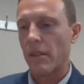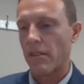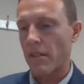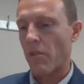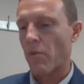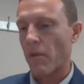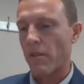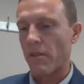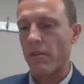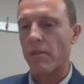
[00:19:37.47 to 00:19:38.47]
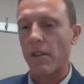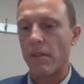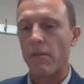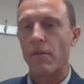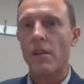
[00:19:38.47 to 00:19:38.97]
dealt with and
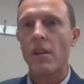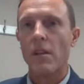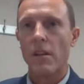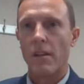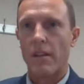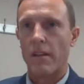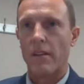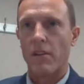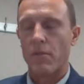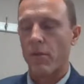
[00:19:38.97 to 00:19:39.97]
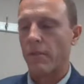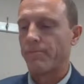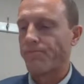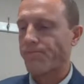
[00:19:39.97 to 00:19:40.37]
lived in elsewhere.